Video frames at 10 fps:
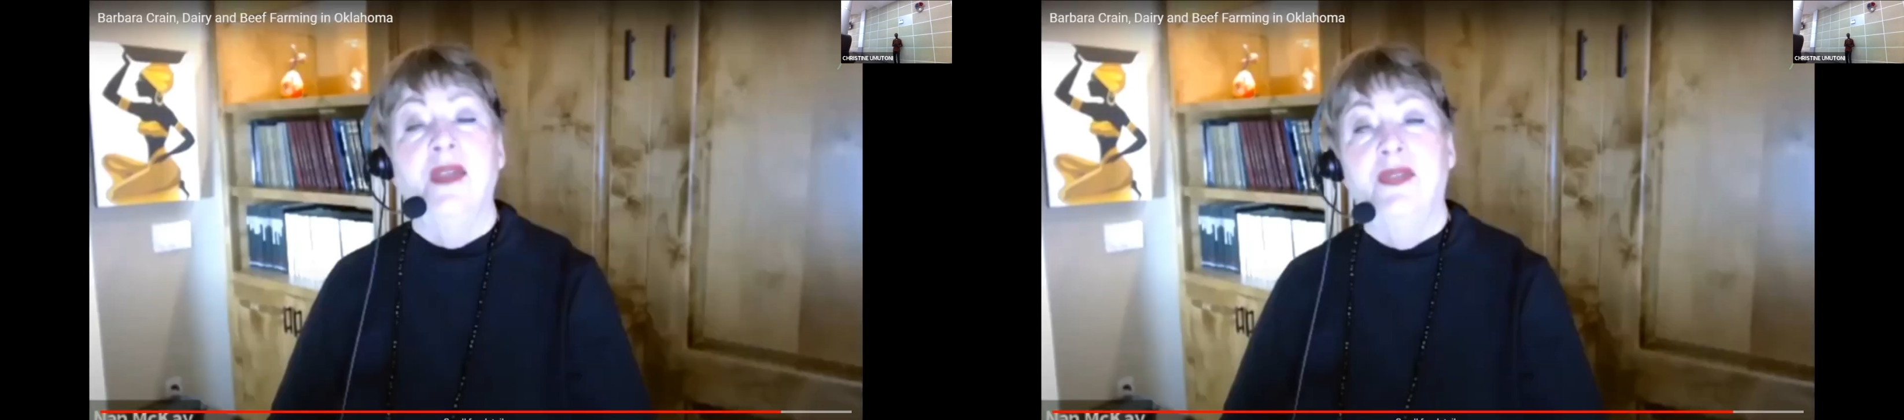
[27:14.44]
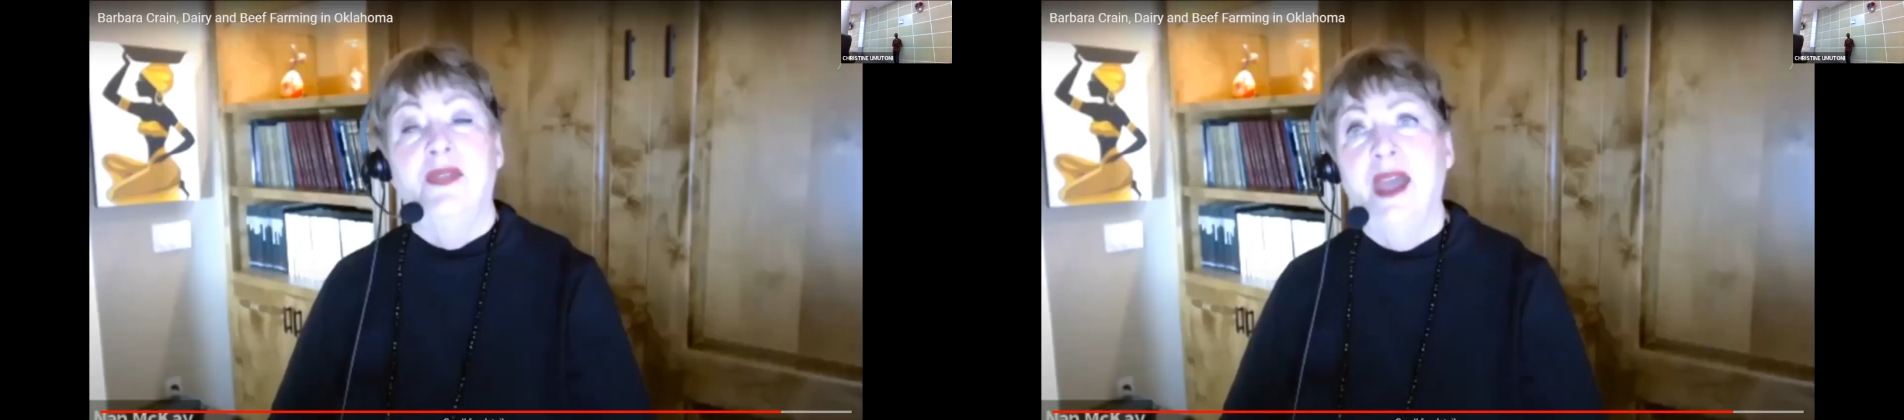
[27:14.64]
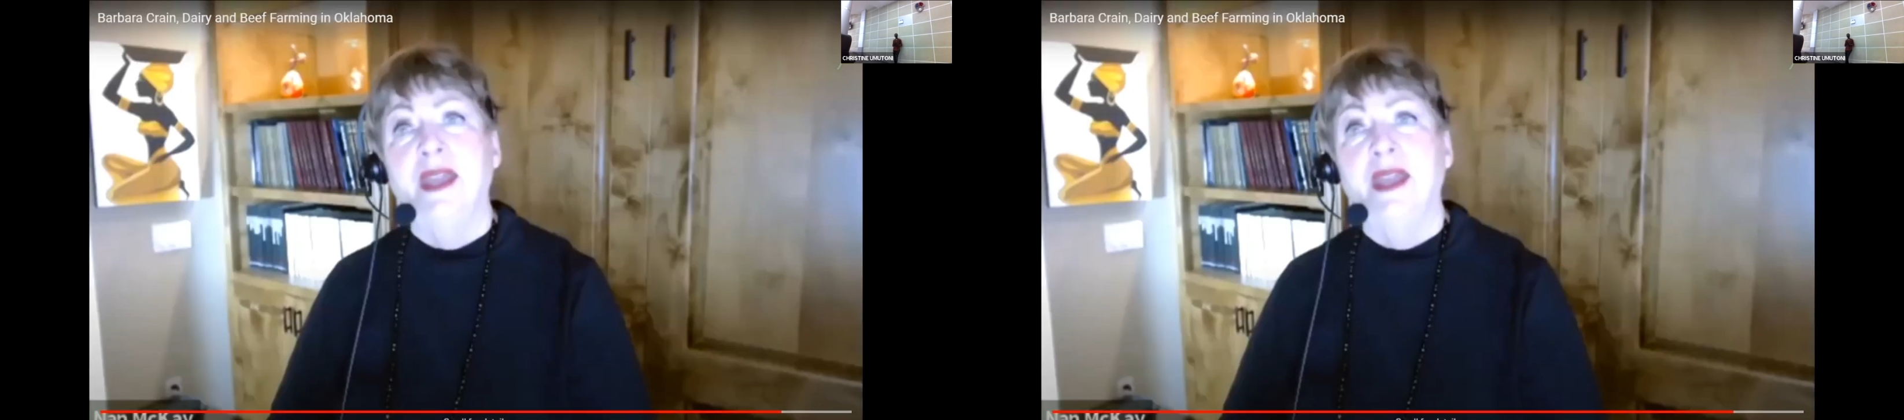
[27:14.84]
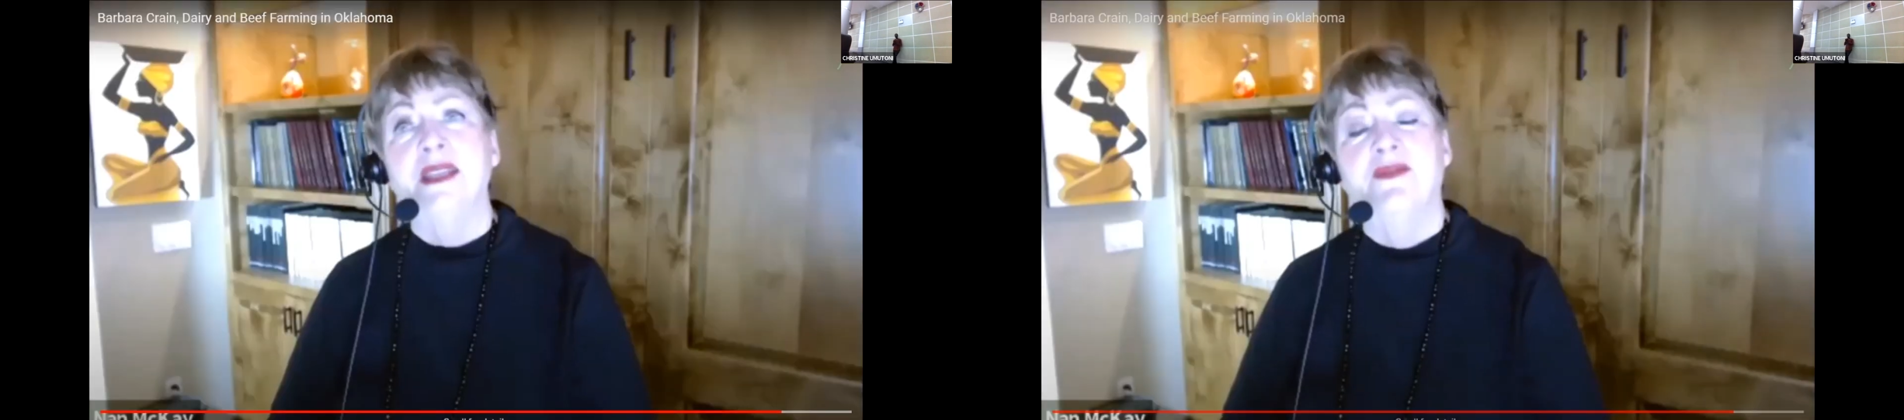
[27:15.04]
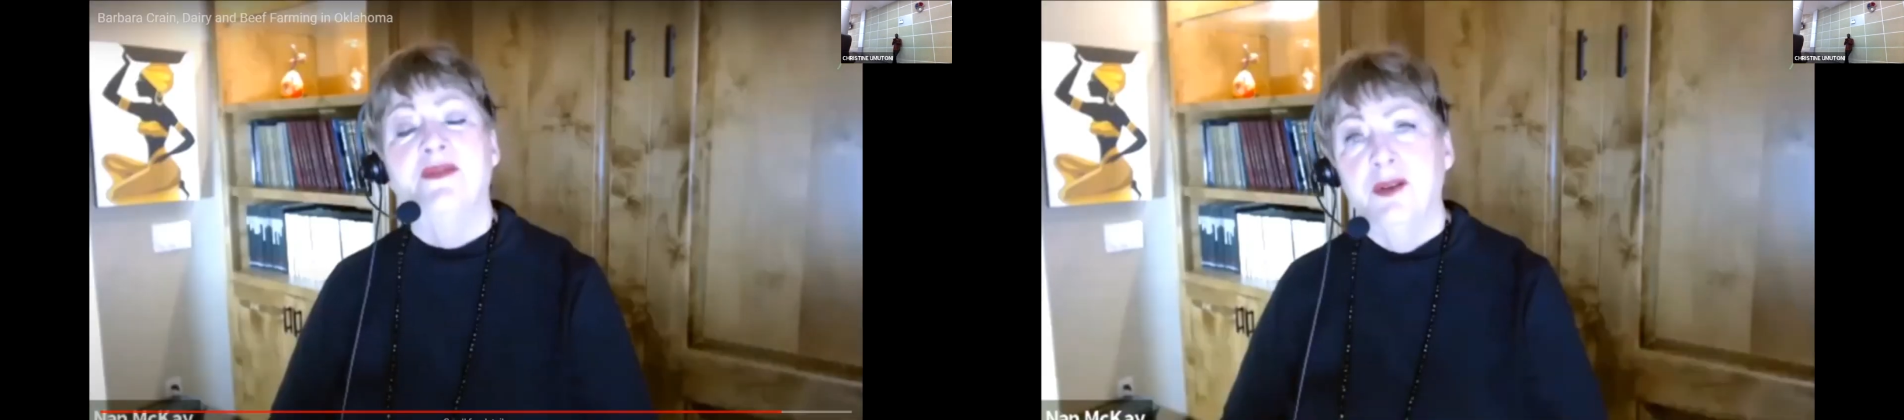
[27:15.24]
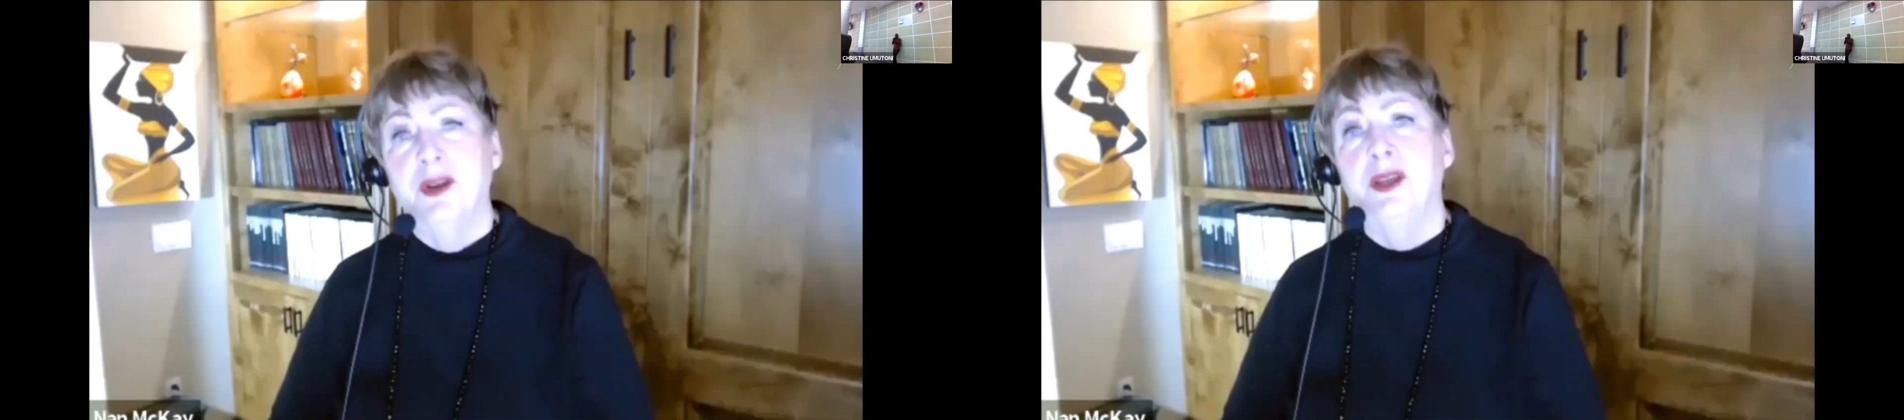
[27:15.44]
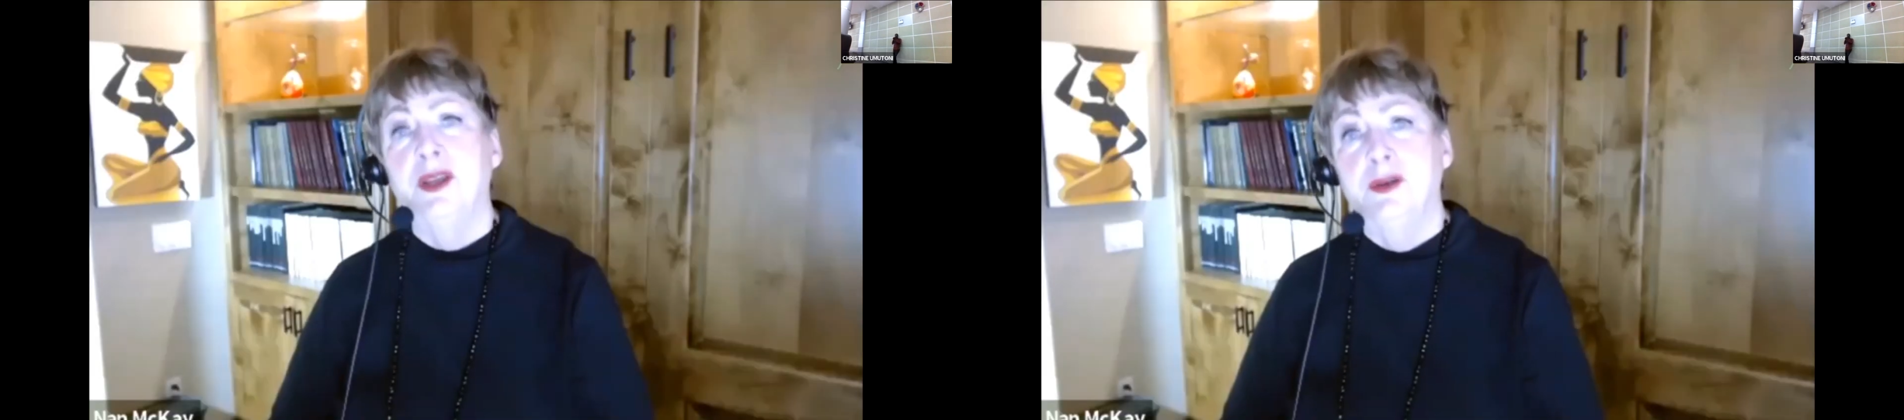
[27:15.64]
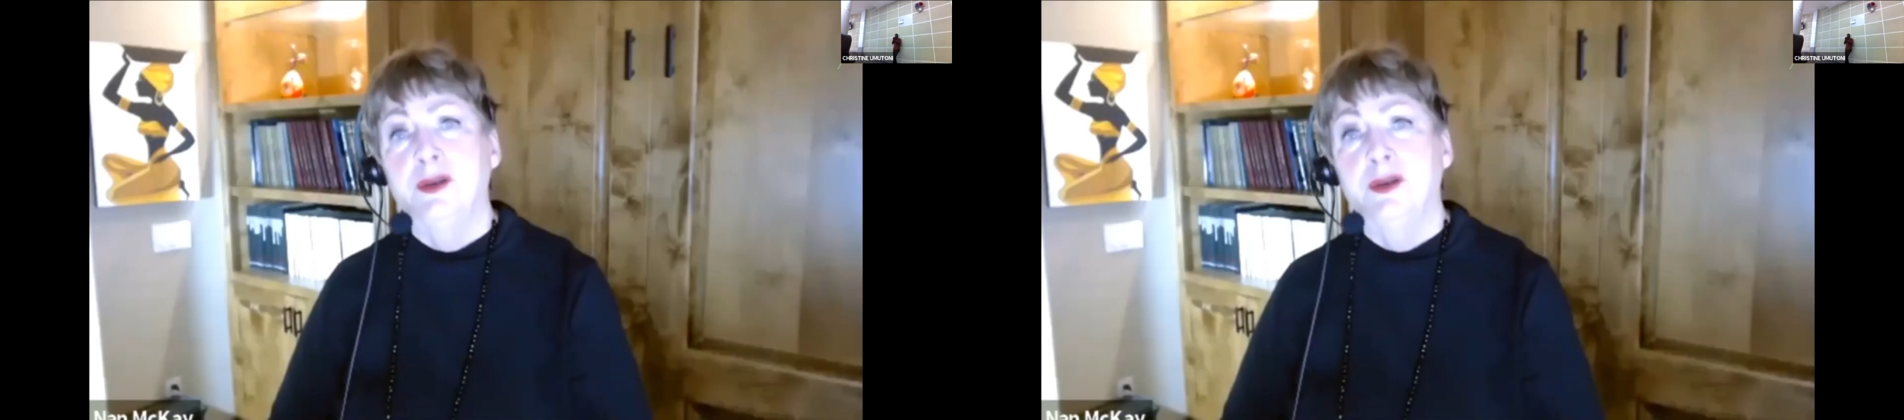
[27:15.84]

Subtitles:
That is very good